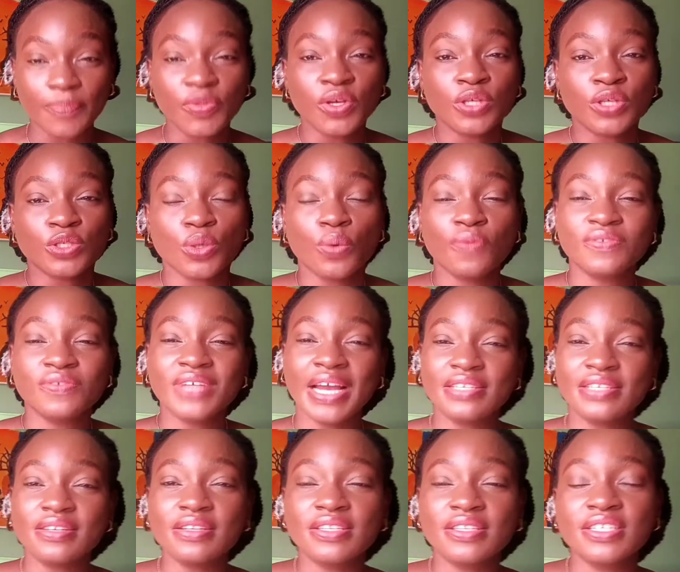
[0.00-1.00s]
So we've
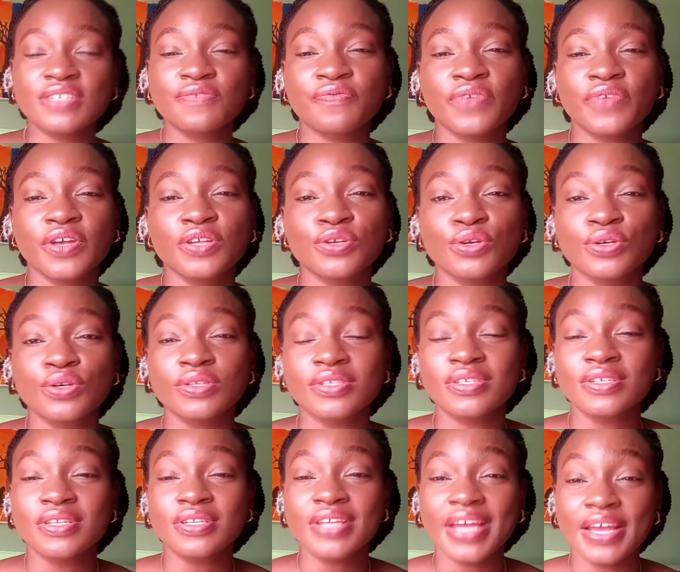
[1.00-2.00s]
titled this video
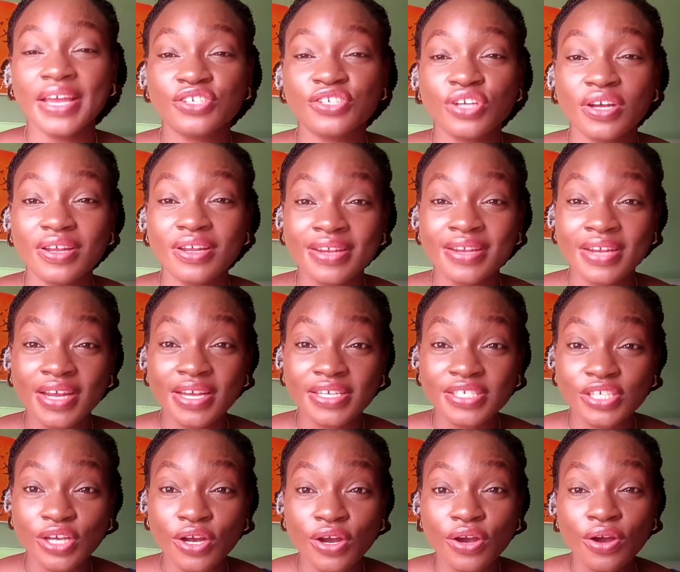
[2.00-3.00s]
the
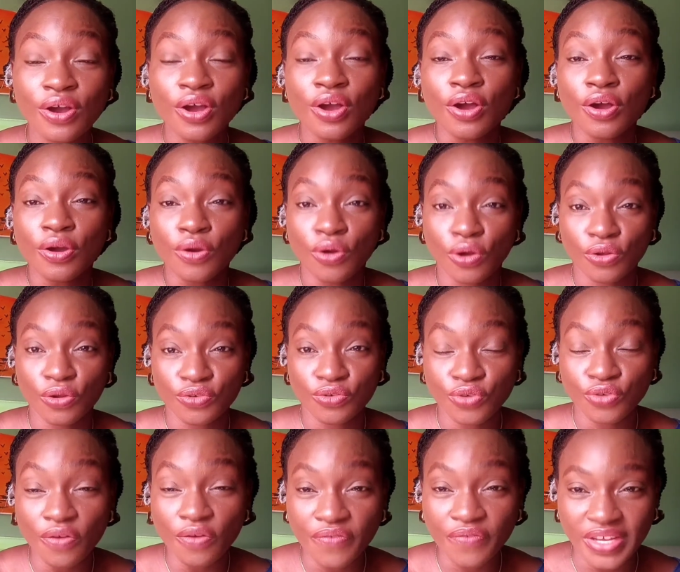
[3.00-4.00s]
nature-nurture
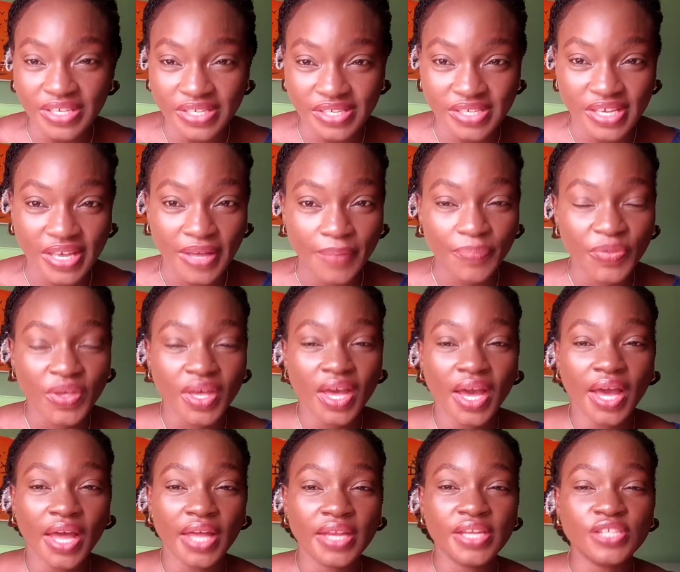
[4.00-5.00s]
controversy,
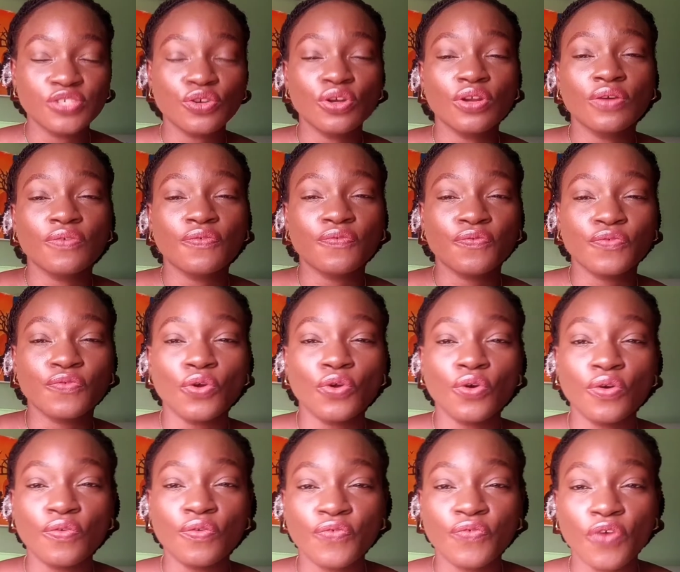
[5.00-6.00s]
and this is going to flow
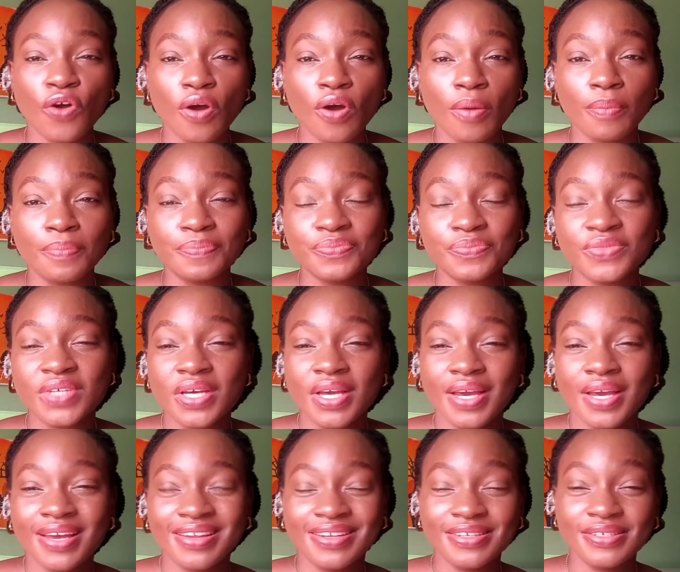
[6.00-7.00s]
from
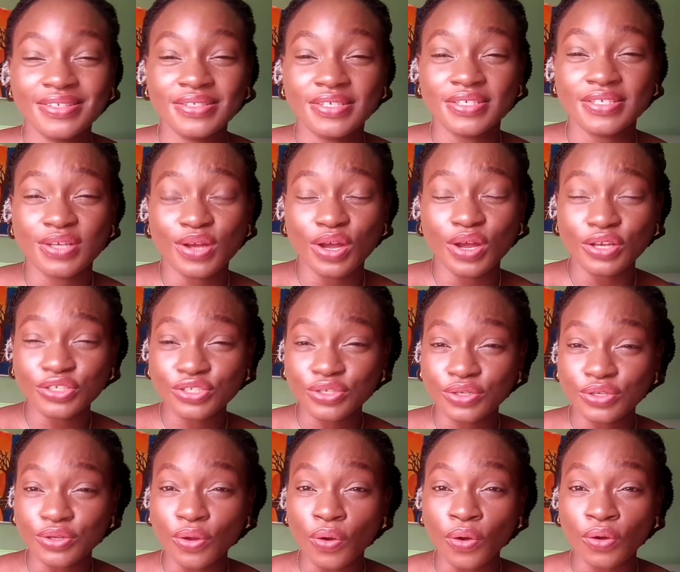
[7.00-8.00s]
a little discussion
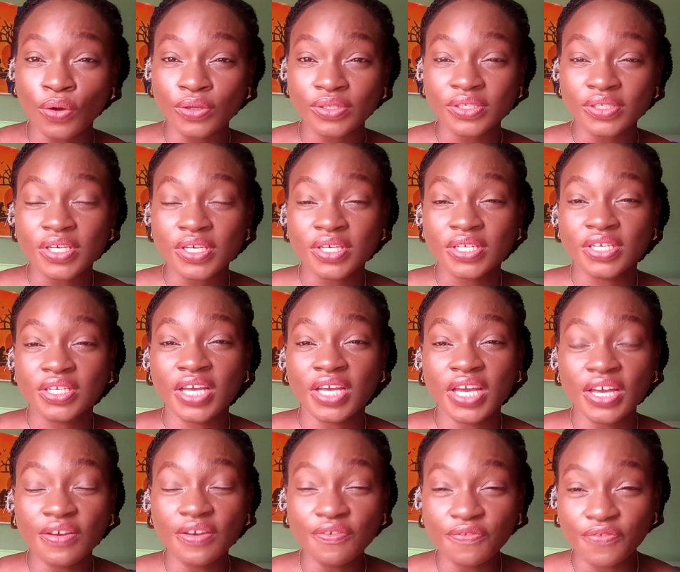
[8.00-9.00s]
on the
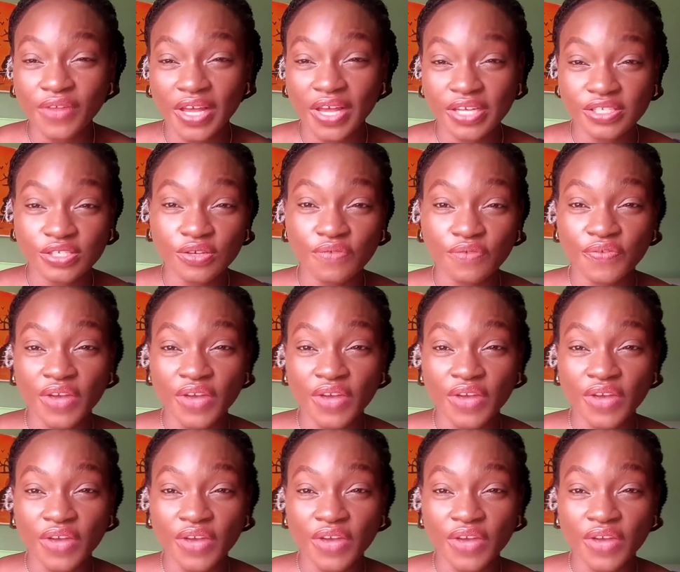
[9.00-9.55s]
influence of